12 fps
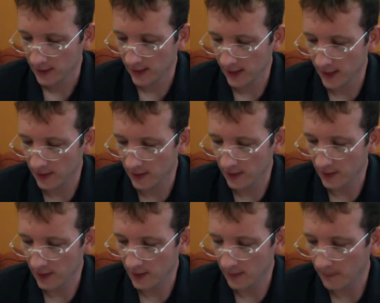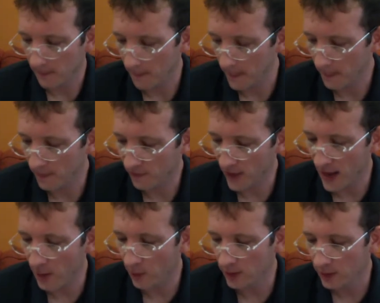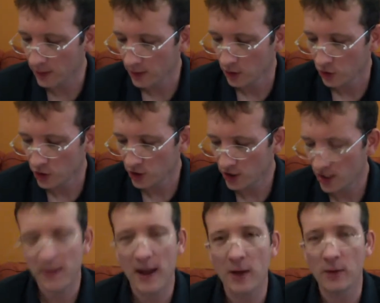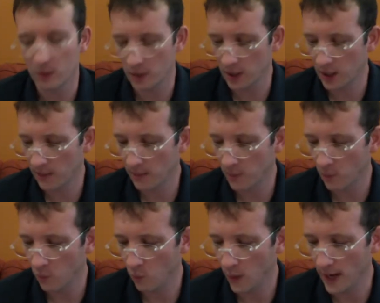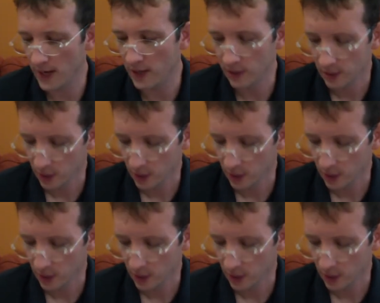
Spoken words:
And for that one, just think about when